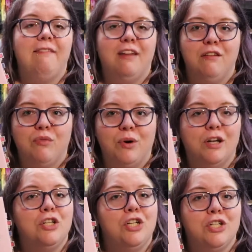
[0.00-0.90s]
and
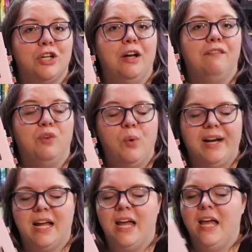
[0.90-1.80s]
therefore she should
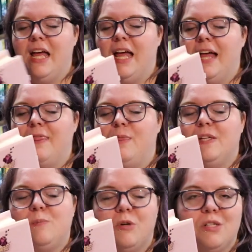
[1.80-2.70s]
avoid.
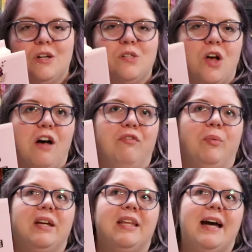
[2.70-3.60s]
This book starts off
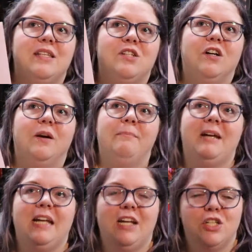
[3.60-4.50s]
with Esther
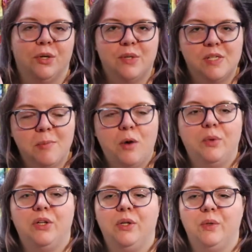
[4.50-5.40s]
meeting Jonas
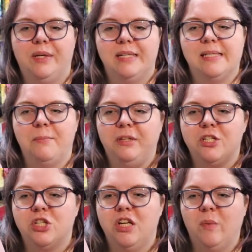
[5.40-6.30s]
Smallwood, who is someone
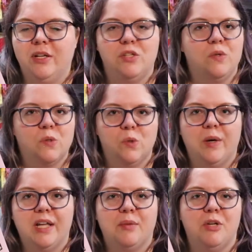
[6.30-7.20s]
that she went to school
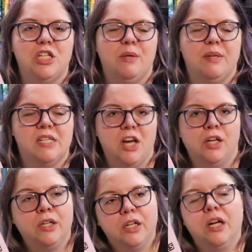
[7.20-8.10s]
with when she was
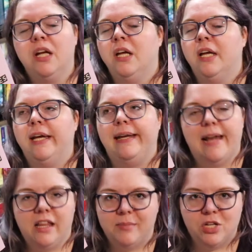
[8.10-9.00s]
younger in
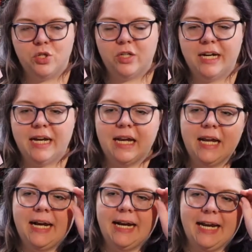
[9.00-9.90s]
elementary.
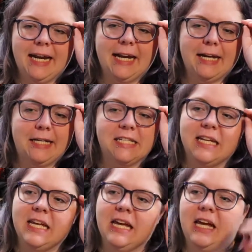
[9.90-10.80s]
And
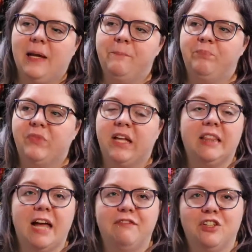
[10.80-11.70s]
he
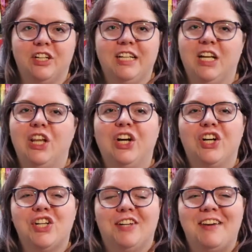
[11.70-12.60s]
left her in the
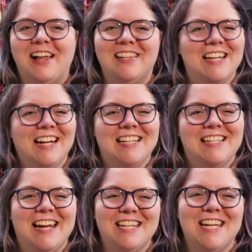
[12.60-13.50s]
lurch on Valentine's
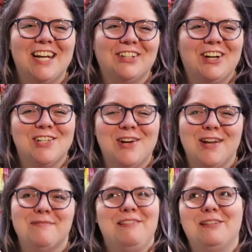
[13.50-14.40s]
Day. She had a crush
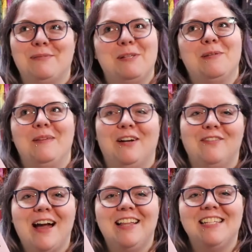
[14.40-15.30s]
on him. He was supposed to be her
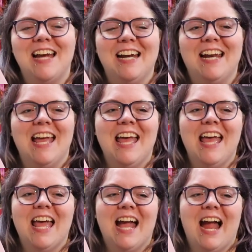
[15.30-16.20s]
Valentine
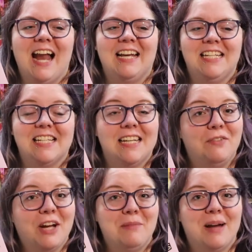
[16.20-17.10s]
and he just
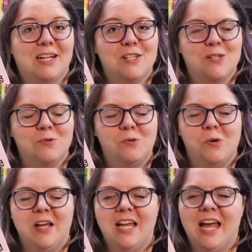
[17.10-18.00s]
never came back to
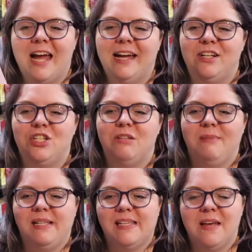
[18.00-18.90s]
school. And she
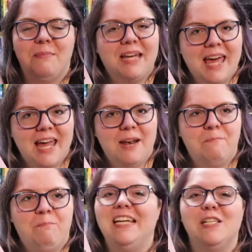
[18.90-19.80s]
meets him
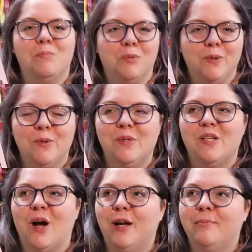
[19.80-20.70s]
again. He's
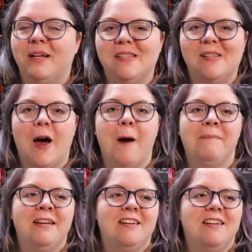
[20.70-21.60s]
bruised on a bus
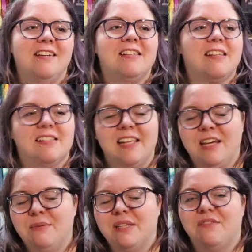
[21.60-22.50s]
stop, says that
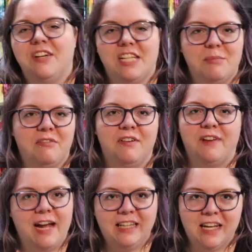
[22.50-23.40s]
he was the victim of a
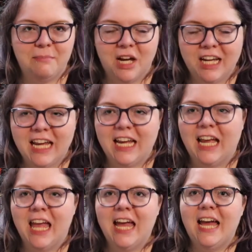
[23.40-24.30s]
violent
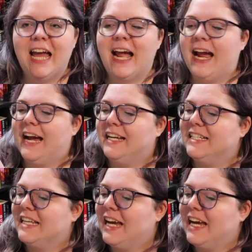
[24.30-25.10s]
mugging and